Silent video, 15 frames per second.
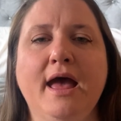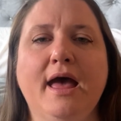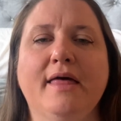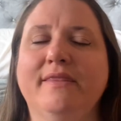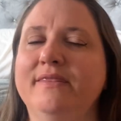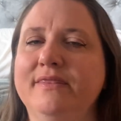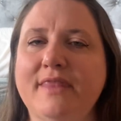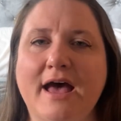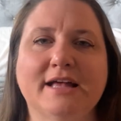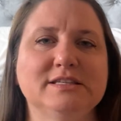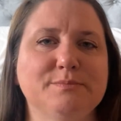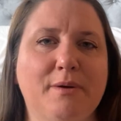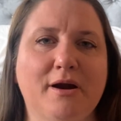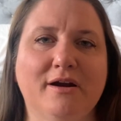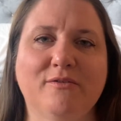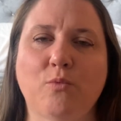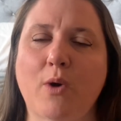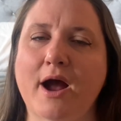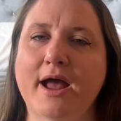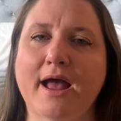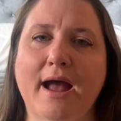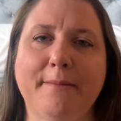That's part of
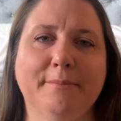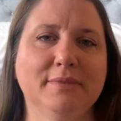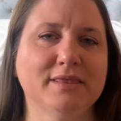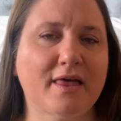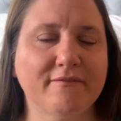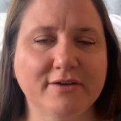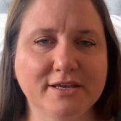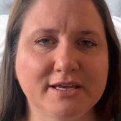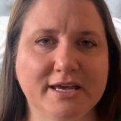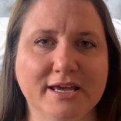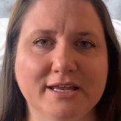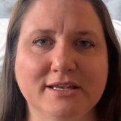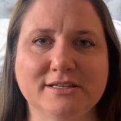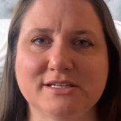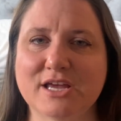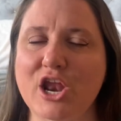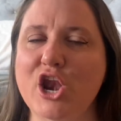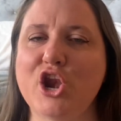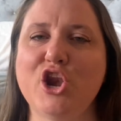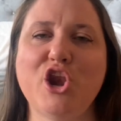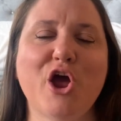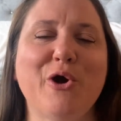why I'm loving to get to
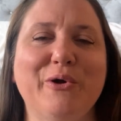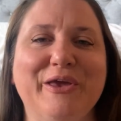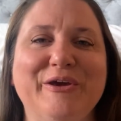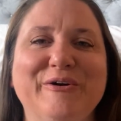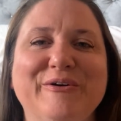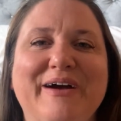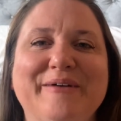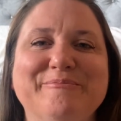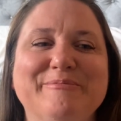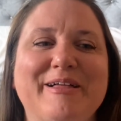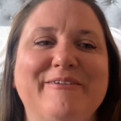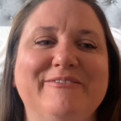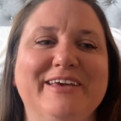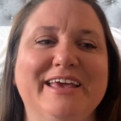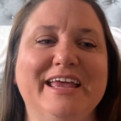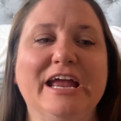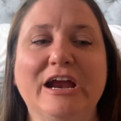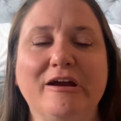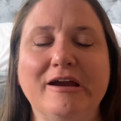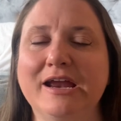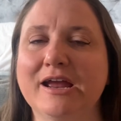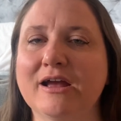know you. I'm loving
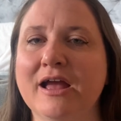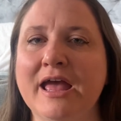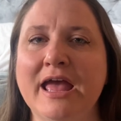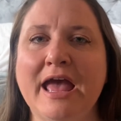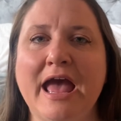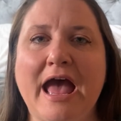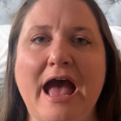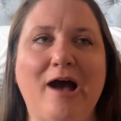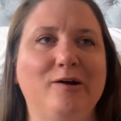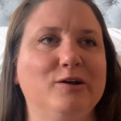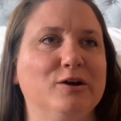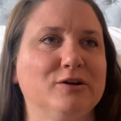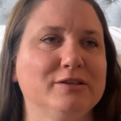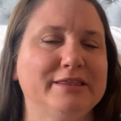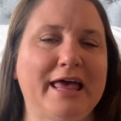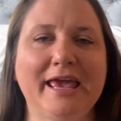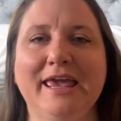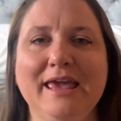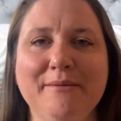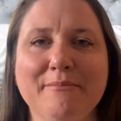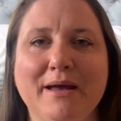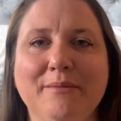hearing how you're
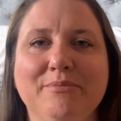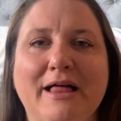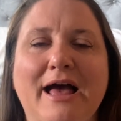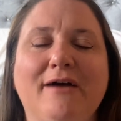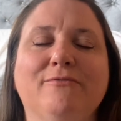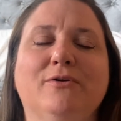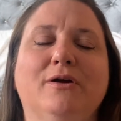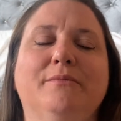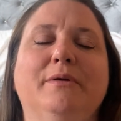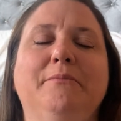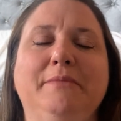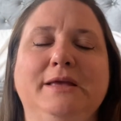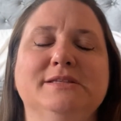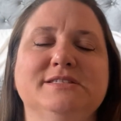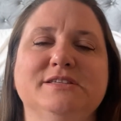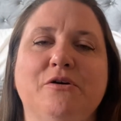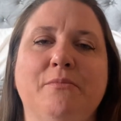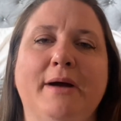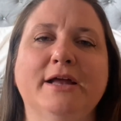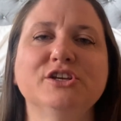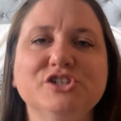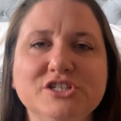liking my platform. It means so
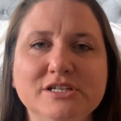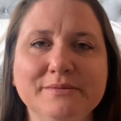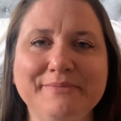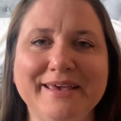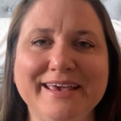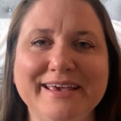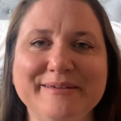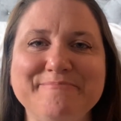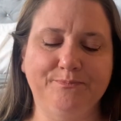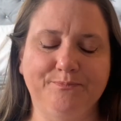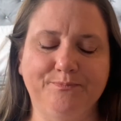much to me.